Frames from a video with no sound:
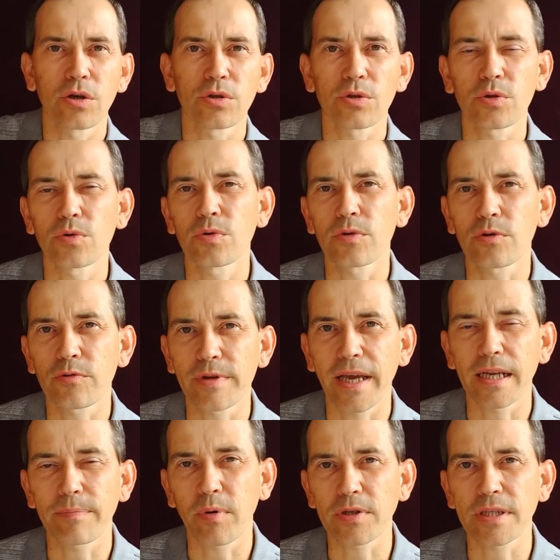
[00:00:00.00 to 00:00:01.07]
to
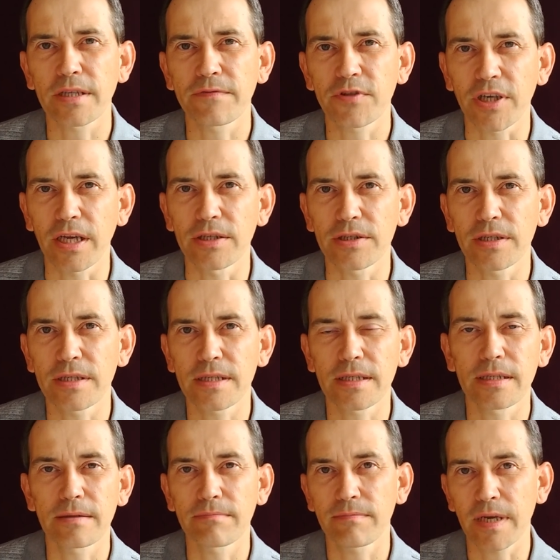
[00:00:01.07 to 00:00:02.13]
create positive
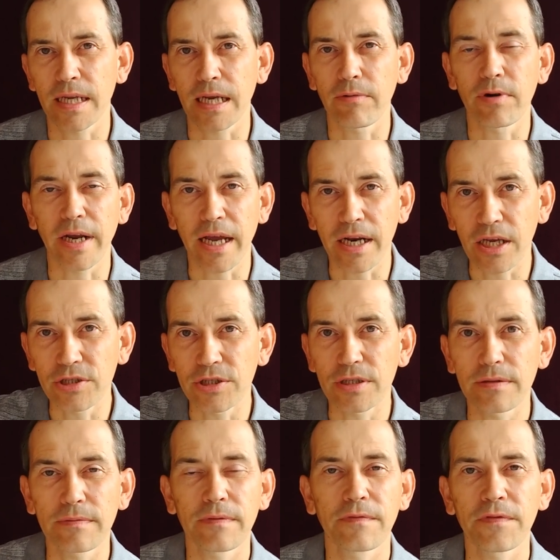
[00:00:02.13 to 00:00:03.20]
changes in our
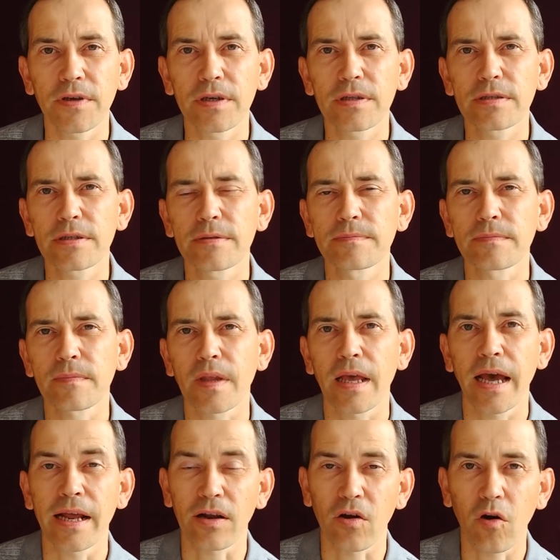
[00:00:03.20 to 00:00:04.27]
energy field
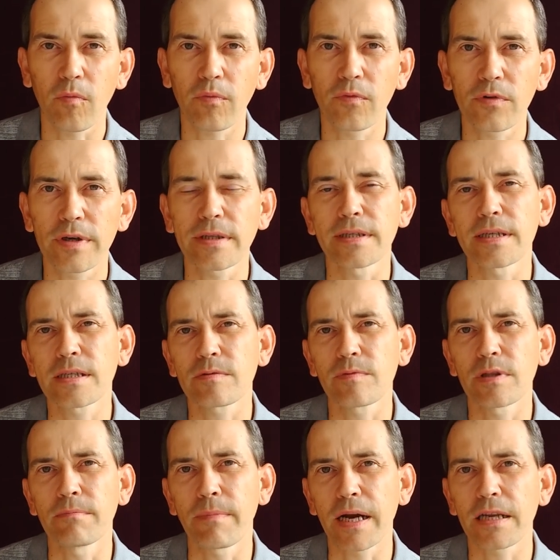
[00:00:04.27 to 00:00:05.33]
and hopefully this
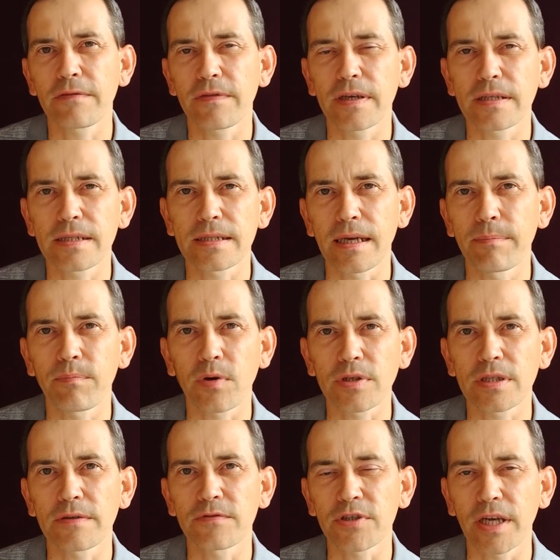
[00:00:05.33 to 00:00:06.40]
will manifest some
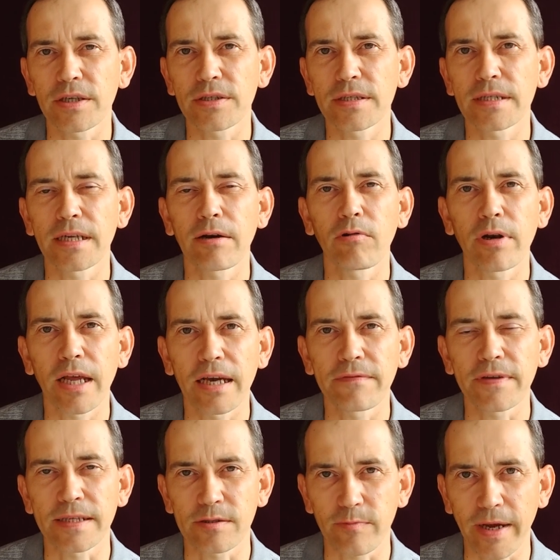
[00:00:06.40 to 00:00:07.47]
positive changes in our life
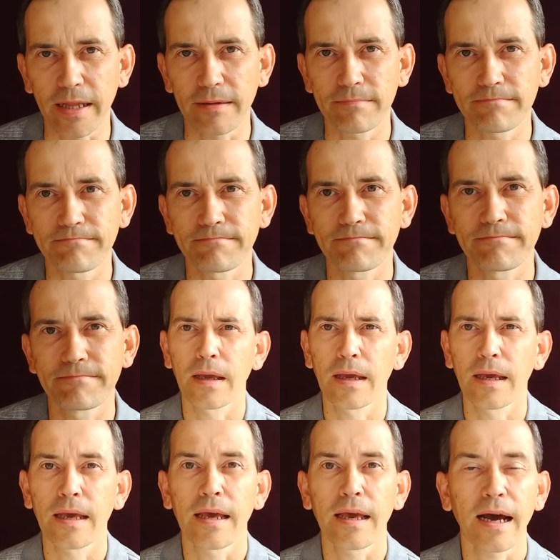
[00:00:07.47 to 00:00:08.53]
as well.
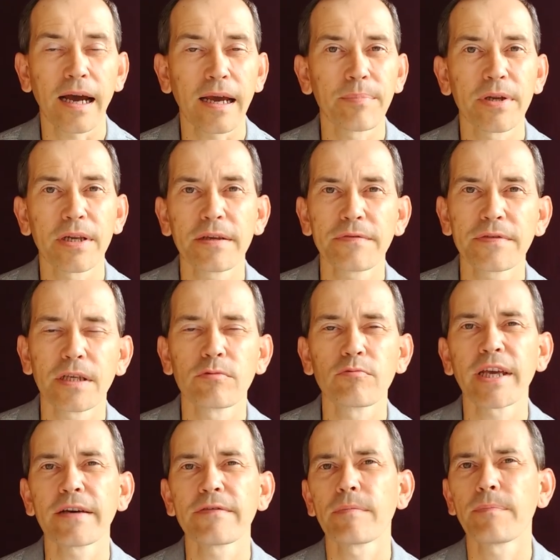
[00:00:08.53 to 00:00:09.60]
I believe that
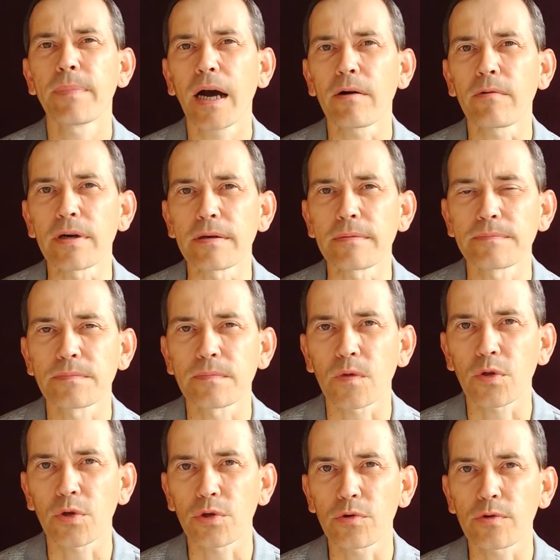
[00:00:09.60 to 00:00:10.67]
we have a power
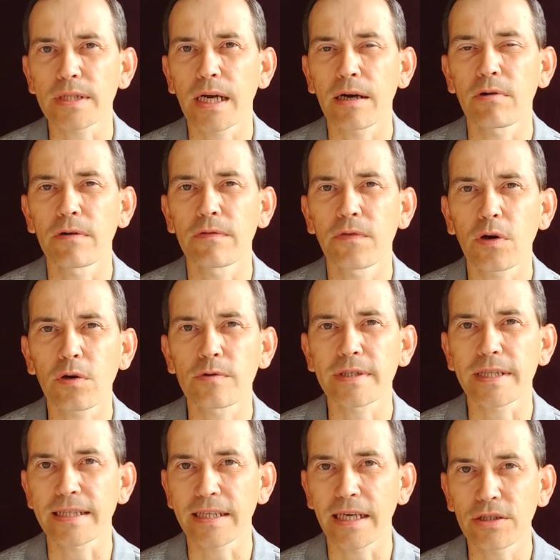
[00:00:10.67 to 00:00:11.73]
to use our focus
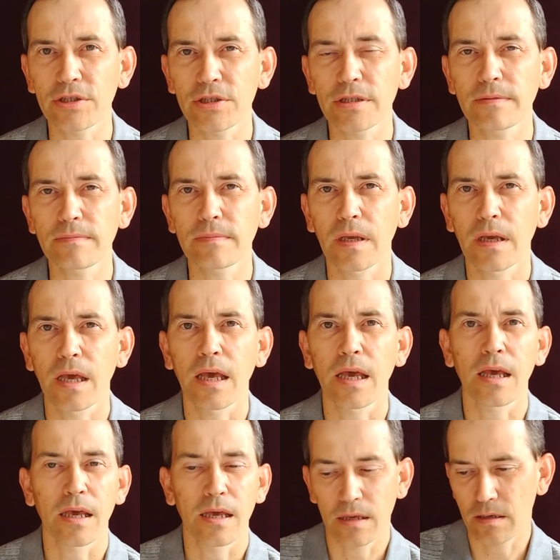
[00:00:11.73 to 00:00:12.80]
attention
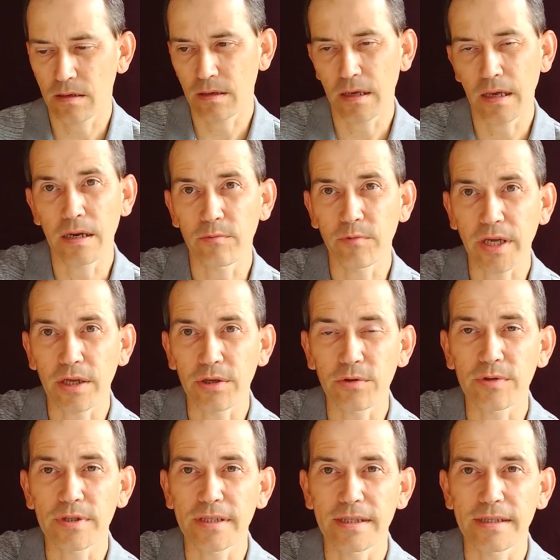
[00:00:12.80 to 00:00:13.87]
and we can
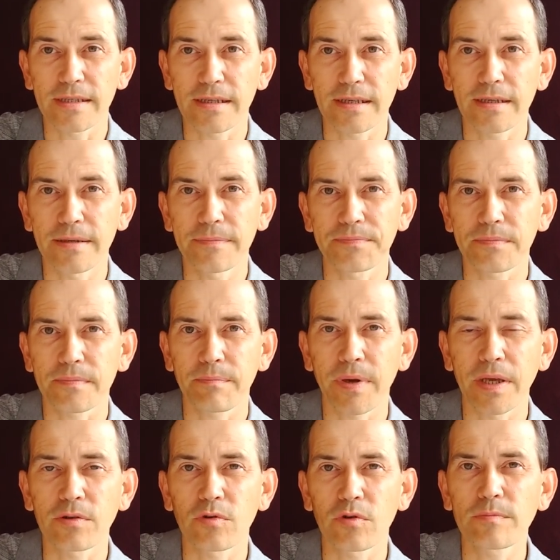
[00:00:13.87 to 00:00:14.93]
use this um,
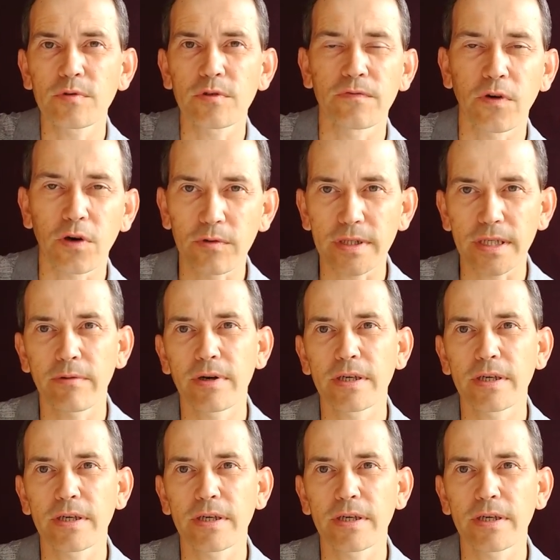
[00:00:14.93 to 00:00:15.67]
pendulum to focus our